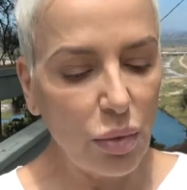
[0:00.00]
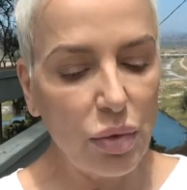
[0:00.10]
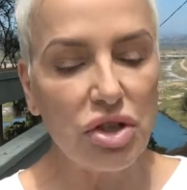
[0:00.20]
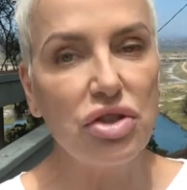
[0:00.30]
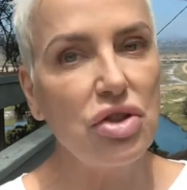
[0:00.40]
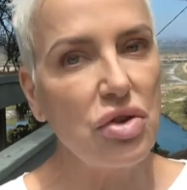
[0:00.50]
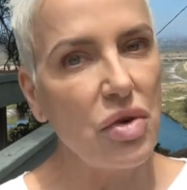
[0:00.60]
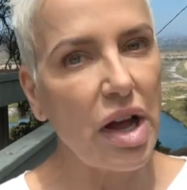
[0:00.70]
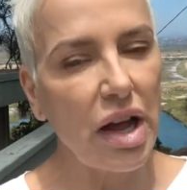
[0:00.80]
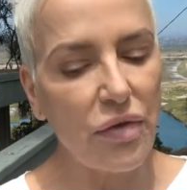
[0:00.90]
which
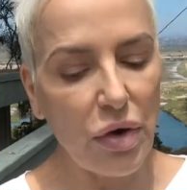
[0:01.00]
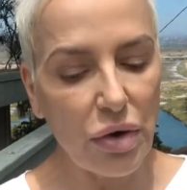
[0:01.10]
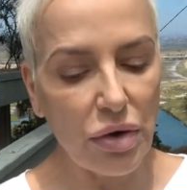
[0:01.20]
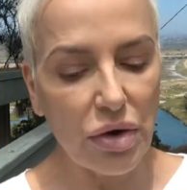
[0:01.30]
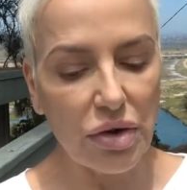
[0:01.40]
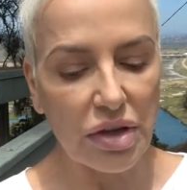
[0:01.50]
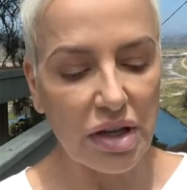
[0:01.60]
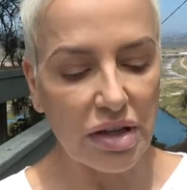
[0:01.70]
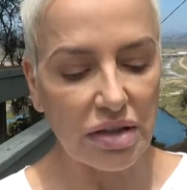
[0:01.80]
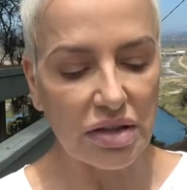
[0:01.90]
you have
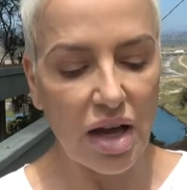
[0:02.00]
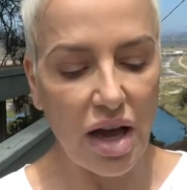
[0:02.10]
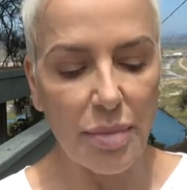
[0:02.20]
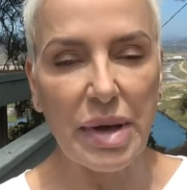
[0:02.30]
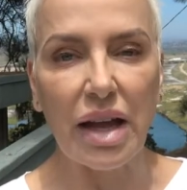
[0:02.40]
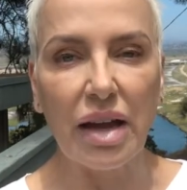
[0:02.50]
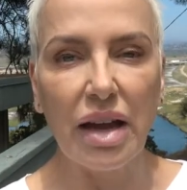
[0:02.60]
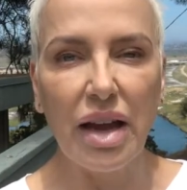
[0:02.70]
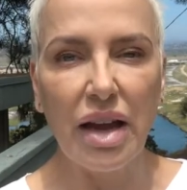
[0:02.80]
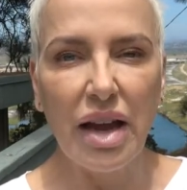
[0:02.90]
heard is coming,